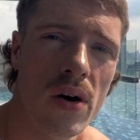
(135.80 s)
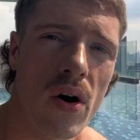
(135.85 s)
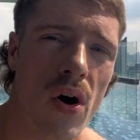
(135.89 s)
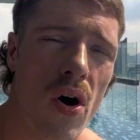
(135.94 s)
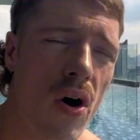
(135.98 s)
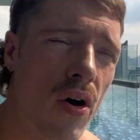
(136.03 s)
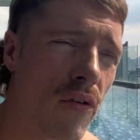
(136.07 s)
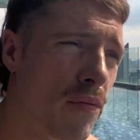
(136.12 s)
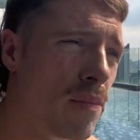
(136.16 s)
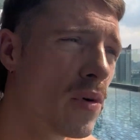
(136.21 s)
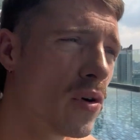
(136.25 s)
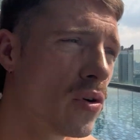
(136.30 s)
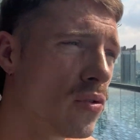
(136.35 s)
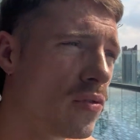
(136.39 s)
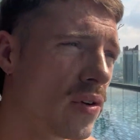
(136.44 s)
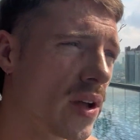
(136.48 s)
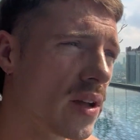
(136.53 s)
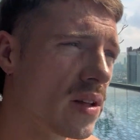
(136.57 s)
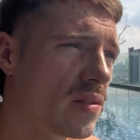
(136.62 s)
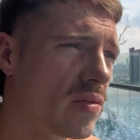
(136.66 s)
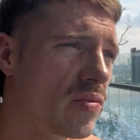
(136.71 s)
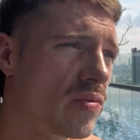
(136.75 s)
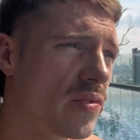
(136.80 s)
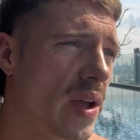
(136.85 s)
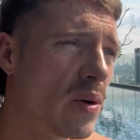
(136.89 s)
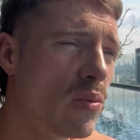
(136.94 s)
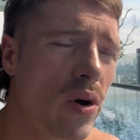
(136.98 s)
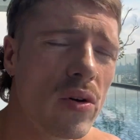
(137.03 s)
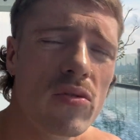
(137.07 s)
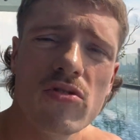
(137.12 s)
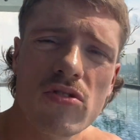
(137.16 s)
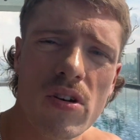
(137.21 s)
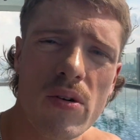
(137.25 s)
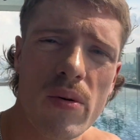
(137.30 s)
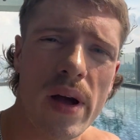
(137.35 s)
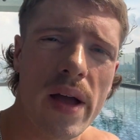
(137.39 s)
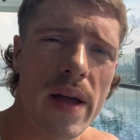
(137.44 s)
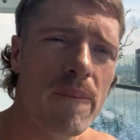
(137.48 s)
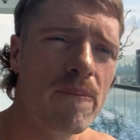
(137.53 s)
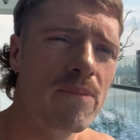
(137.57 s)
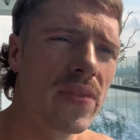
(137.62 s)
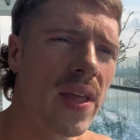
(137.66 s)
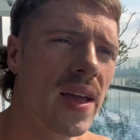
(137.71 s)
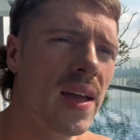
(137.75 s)
of moving, they won't do it.
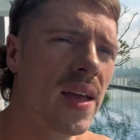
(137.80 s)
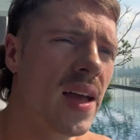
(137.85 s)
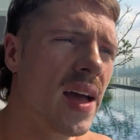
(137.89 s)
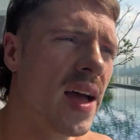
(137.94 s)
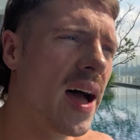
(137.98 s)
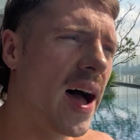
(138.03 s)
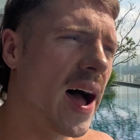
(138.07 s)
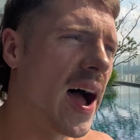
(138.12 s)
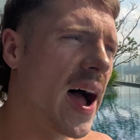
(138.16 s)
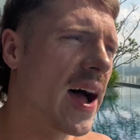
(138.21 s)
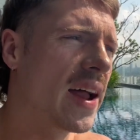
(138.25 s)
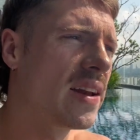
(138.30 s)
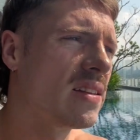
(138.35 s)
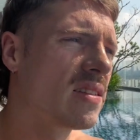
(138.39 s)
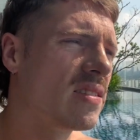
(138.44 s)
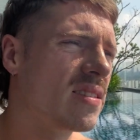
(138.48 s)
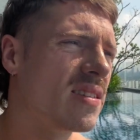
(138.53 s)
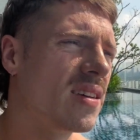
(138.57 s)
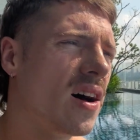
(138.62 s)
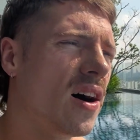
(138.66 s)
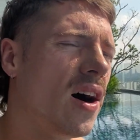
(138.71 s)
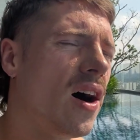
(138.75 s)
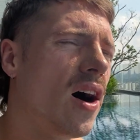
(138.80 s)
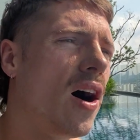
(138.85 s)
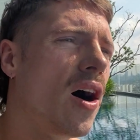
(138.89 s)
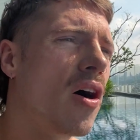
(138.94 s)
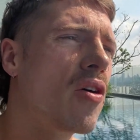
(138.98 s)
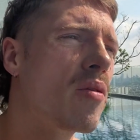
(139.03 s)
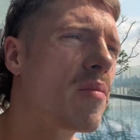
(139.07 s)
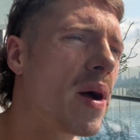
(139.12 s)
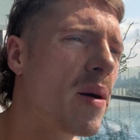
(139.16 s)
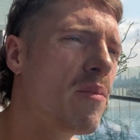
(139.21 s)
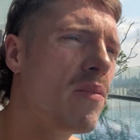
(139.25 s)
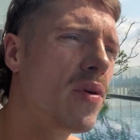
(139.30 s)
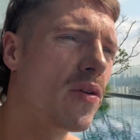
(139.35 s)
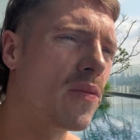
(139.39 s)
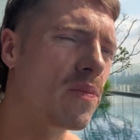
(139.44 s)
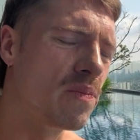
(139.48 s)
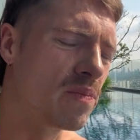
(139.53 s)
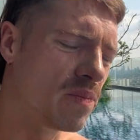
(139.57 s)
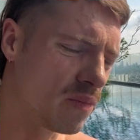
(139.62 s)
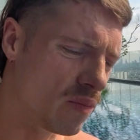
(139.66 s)
And I remember